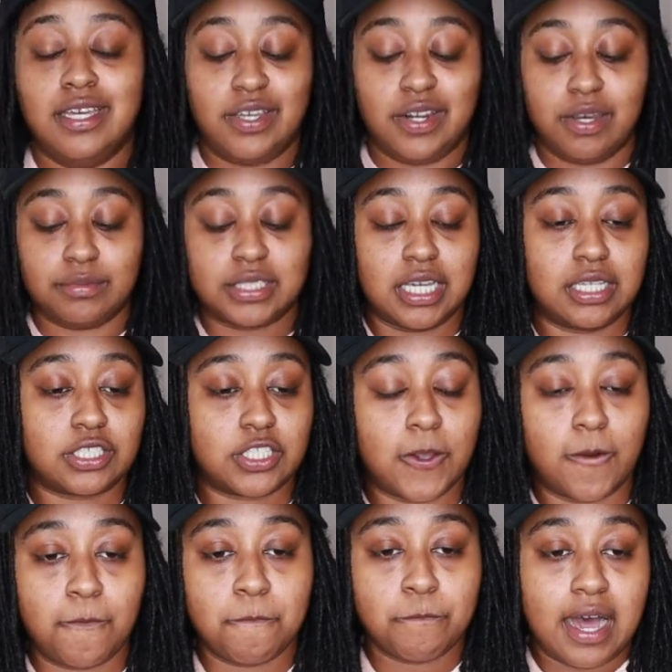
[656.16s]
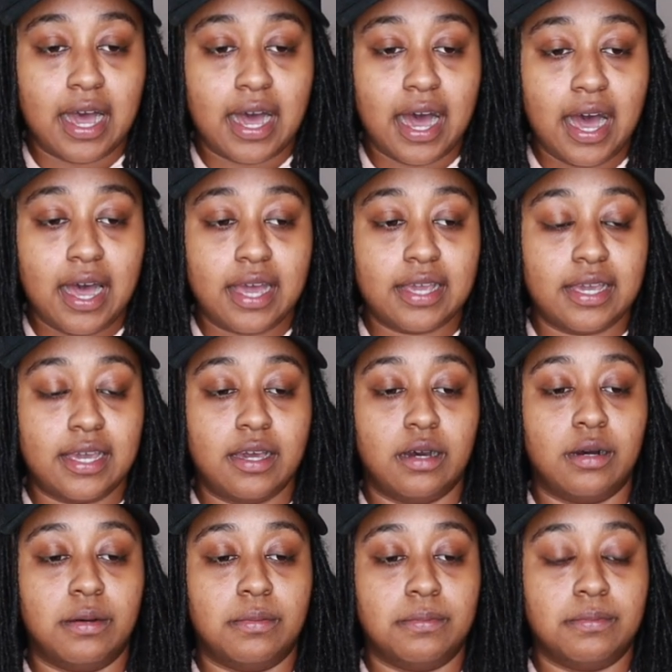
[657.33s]
You know what I'm saying? So I
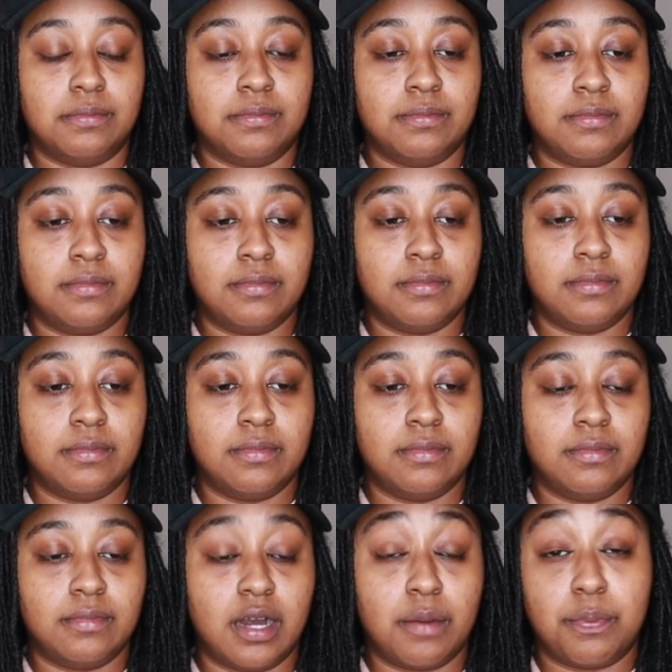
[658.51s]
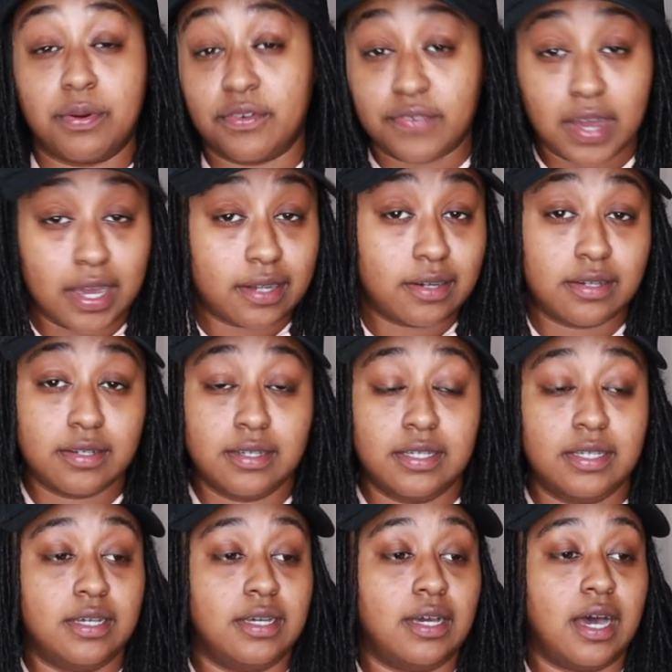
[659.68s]
am a provider.
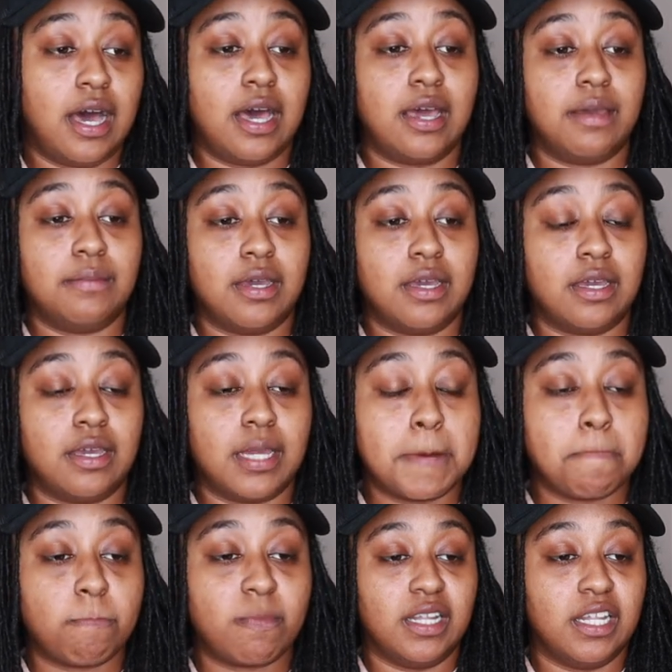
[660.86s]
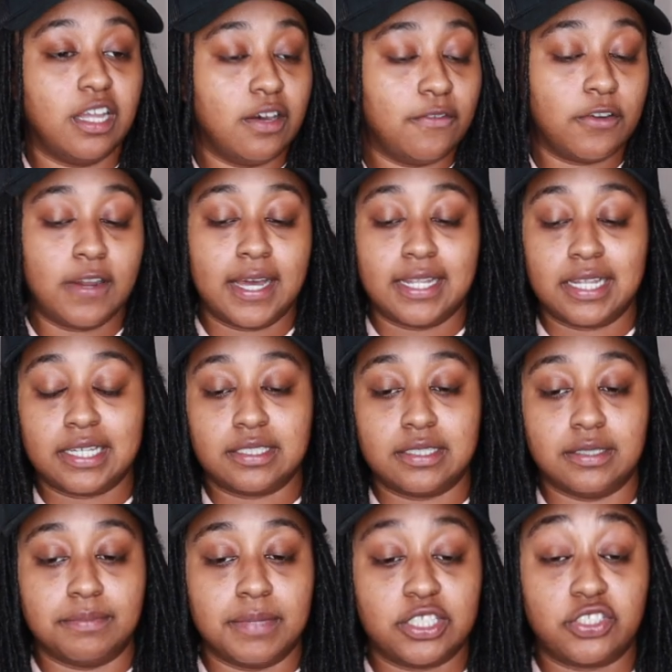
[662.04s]
I am a lover. I like
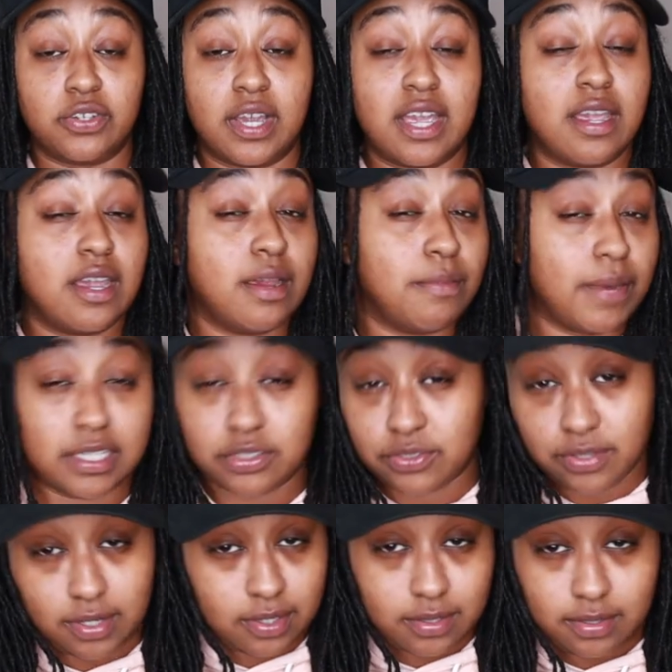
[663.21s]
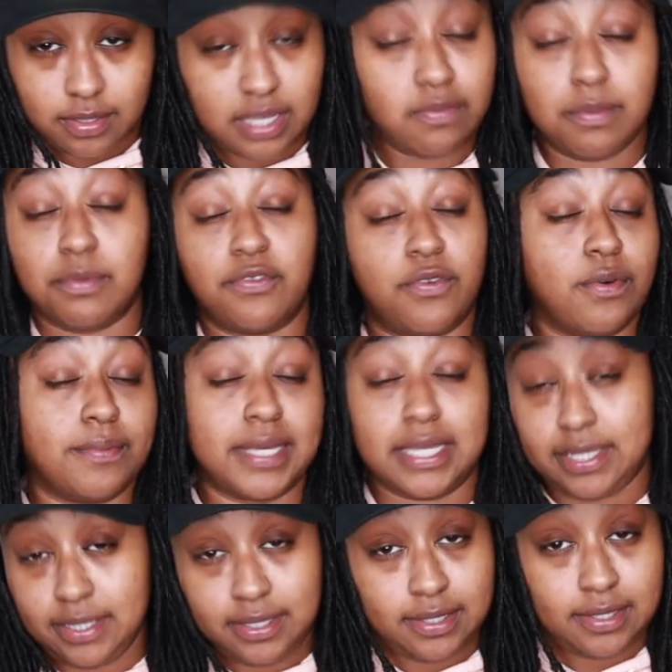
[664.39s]
to make sure everybody's straight, even before me,
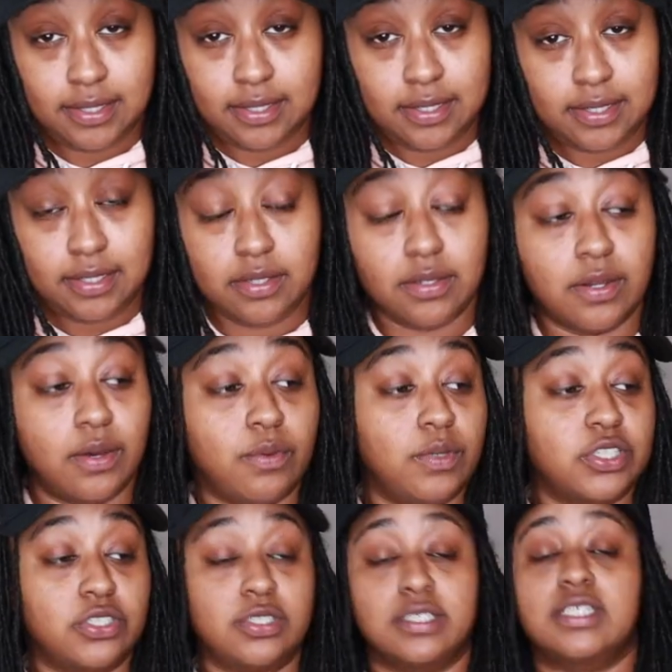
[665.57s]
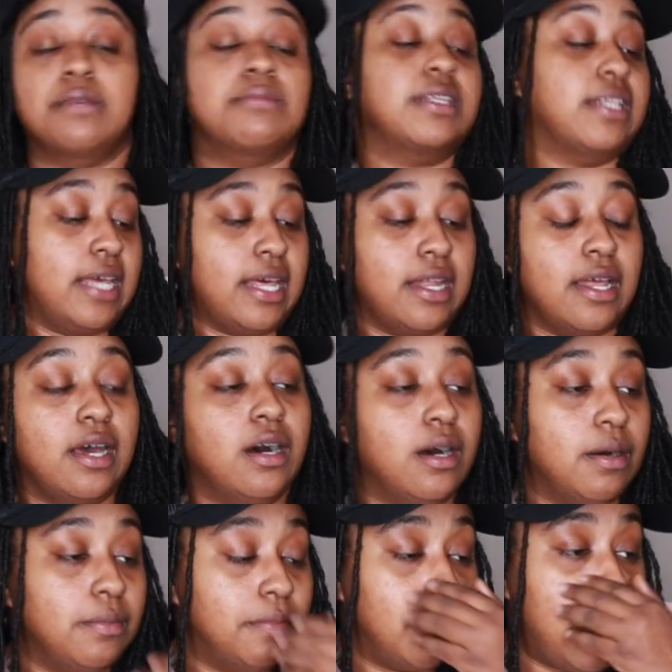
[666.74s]
you know, which is something that
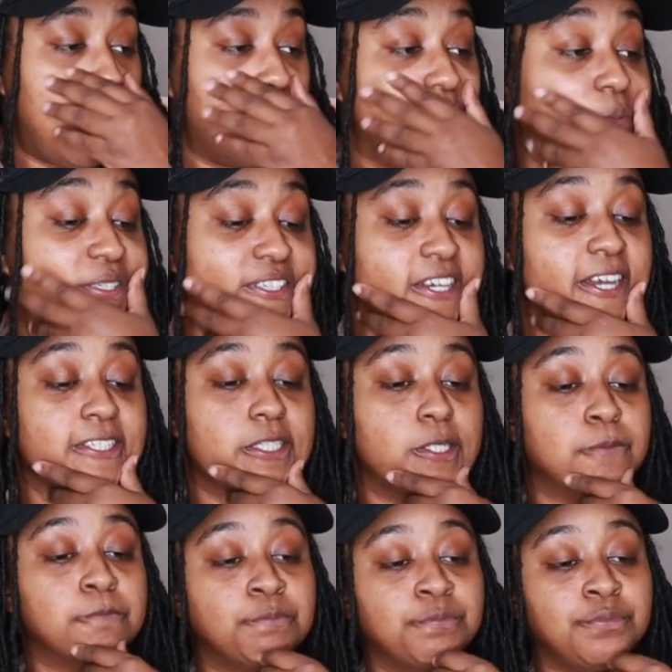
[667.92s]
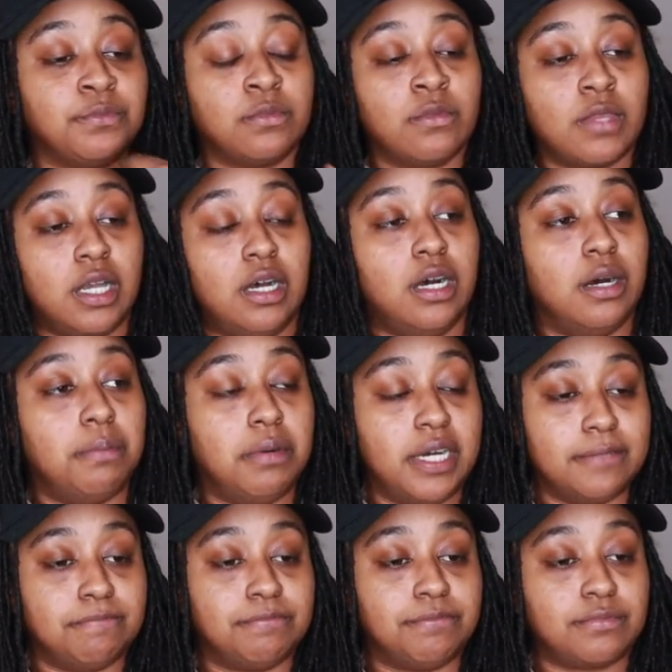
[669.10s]
um, I will be changing. Uh,
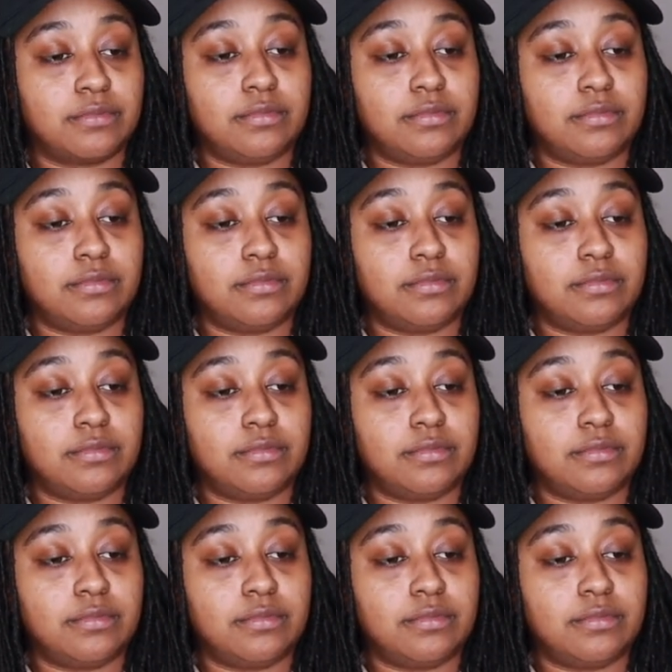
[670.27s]
but